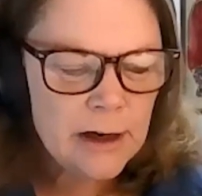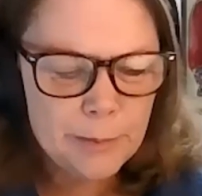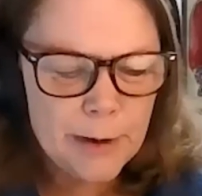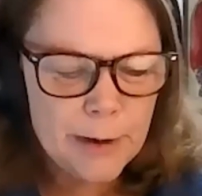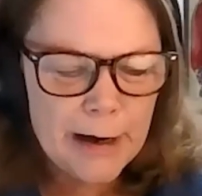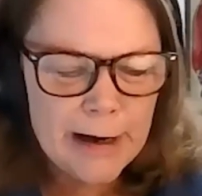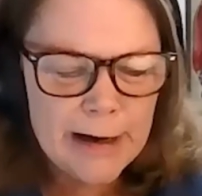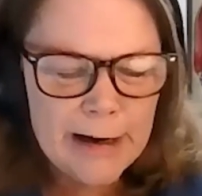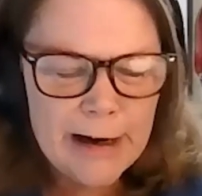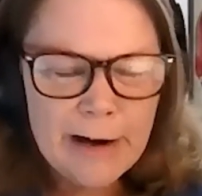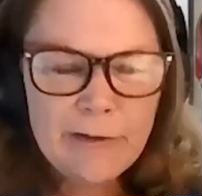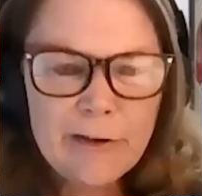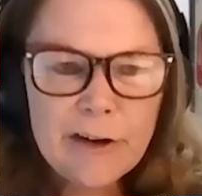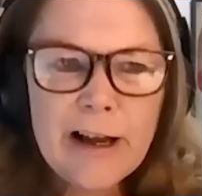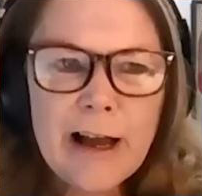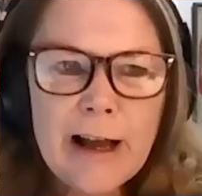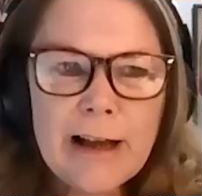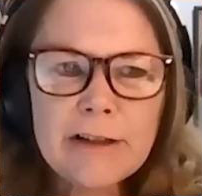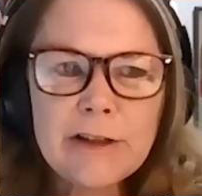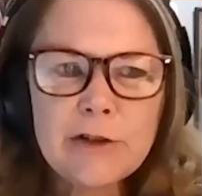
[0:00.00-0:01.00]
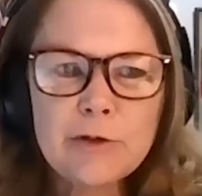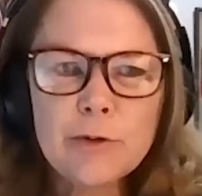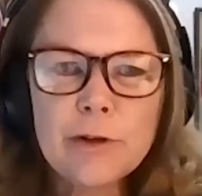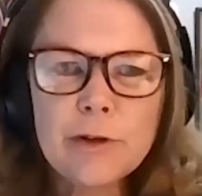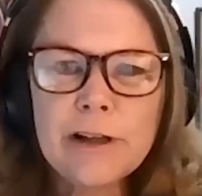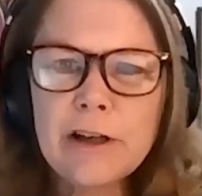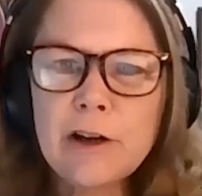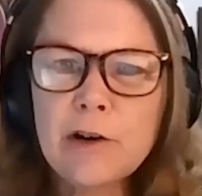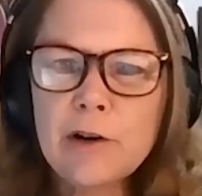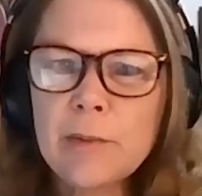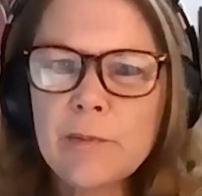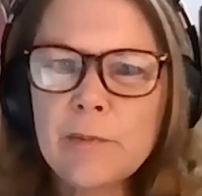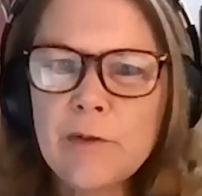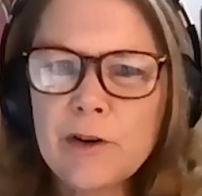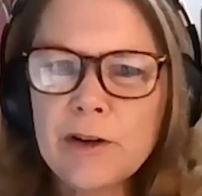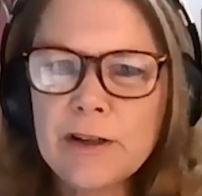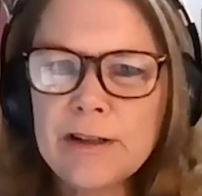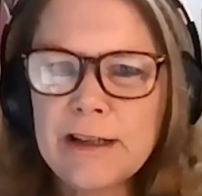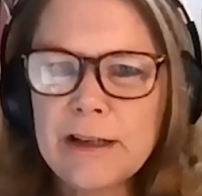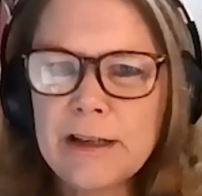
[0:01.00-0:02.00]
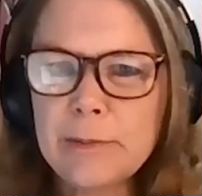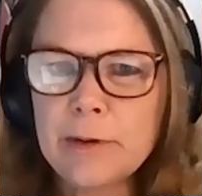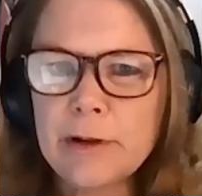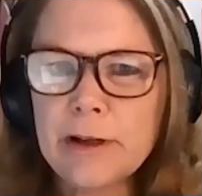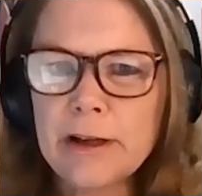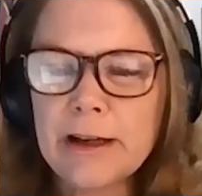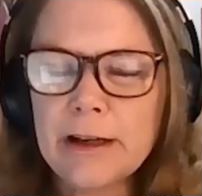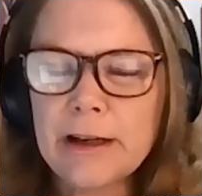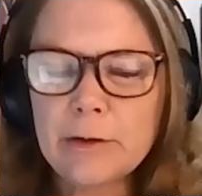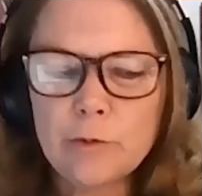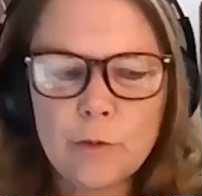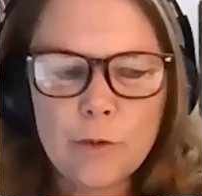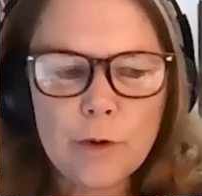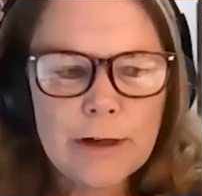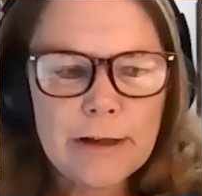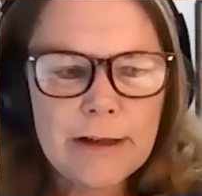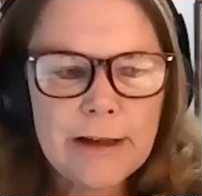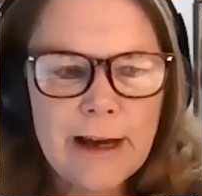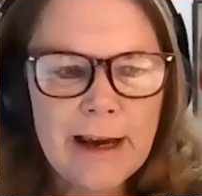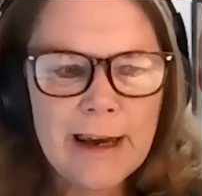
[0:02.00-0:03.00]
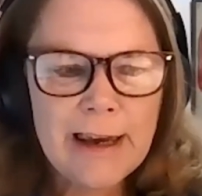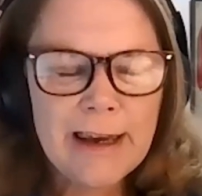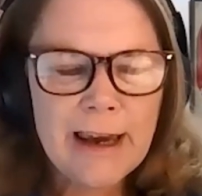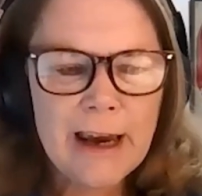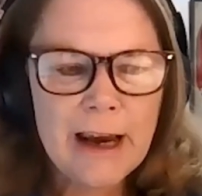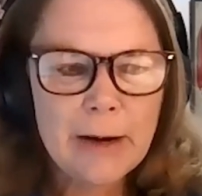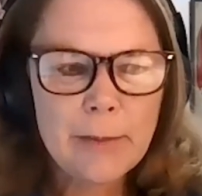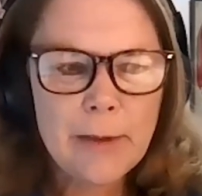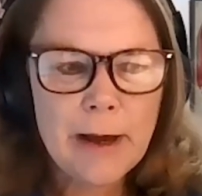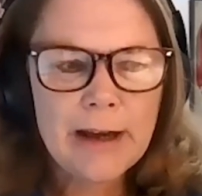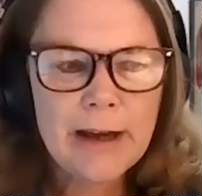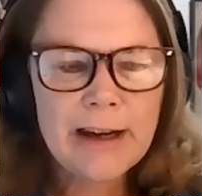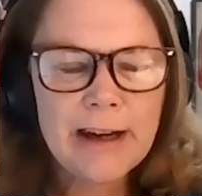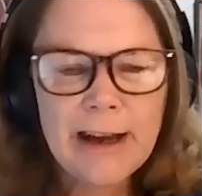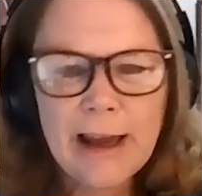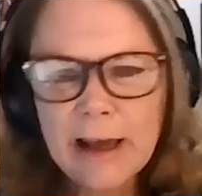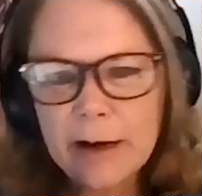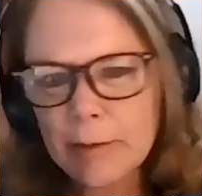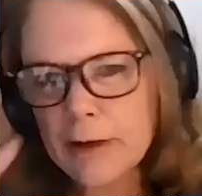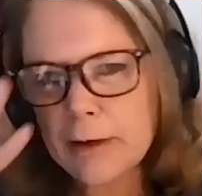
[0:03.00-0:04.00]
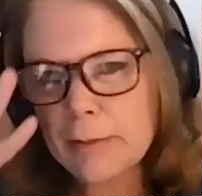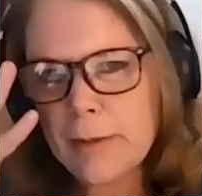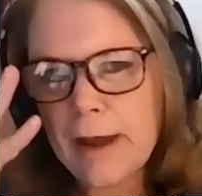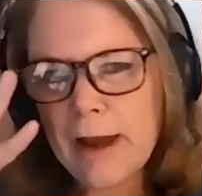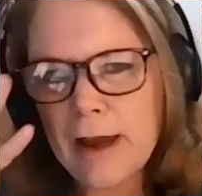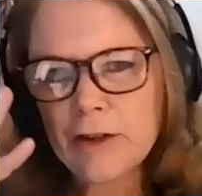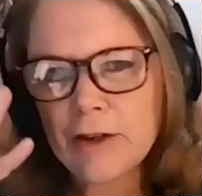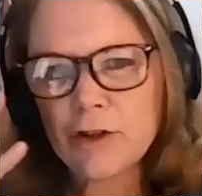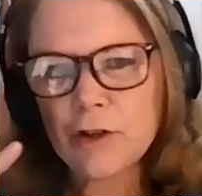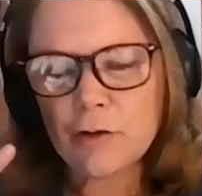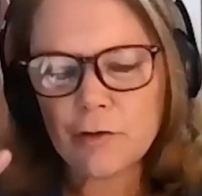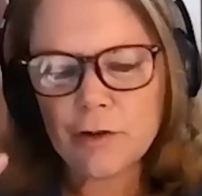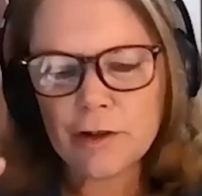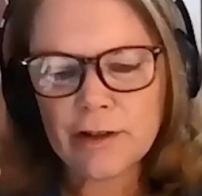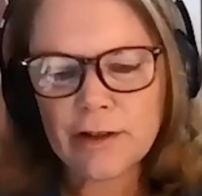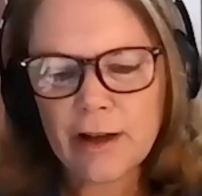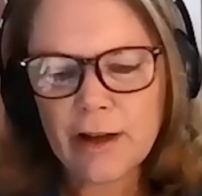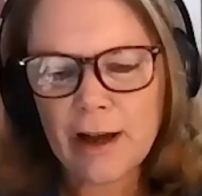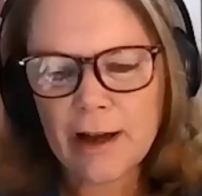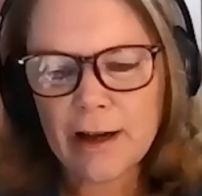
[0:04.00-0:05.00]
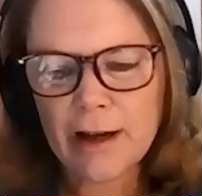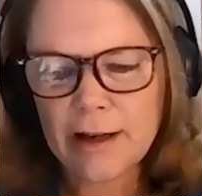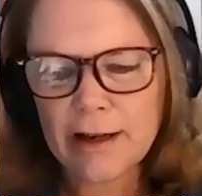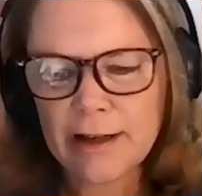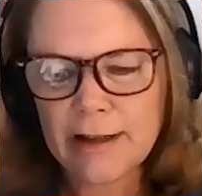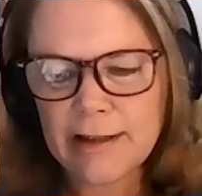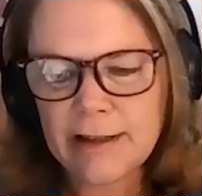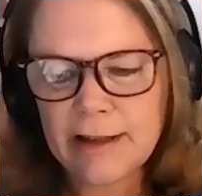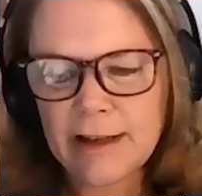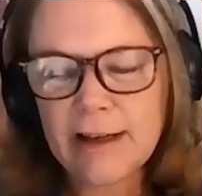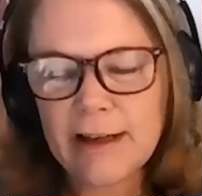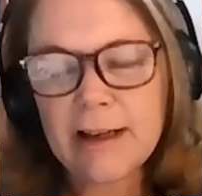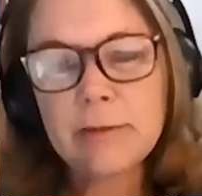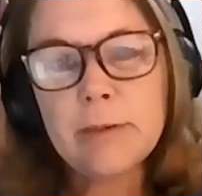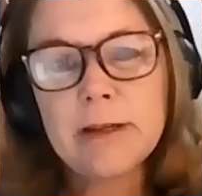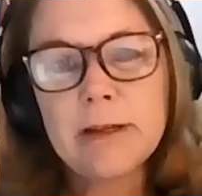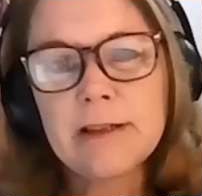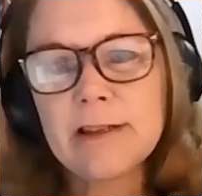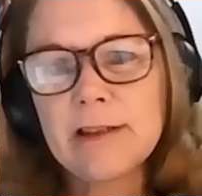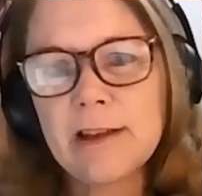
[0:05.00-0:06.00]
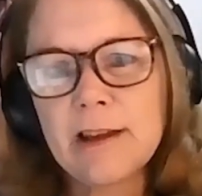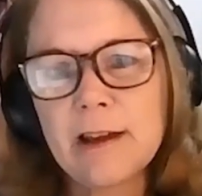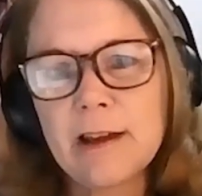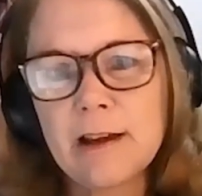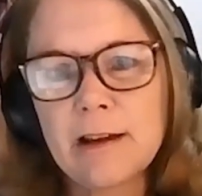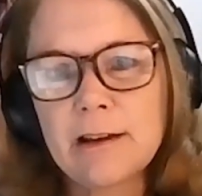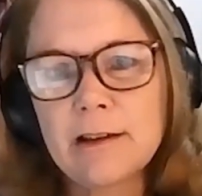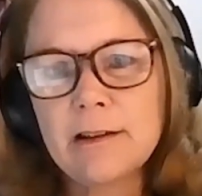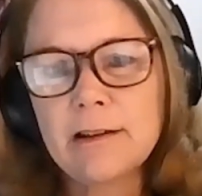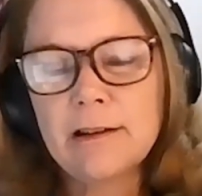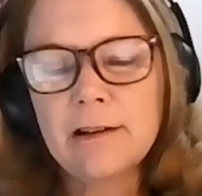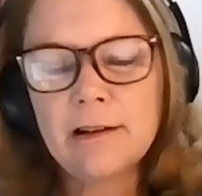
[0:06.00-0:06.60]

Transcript: But I never got to really know him very deeply. And one day he came out and he had a big patch over his eye, and he said he'd been sick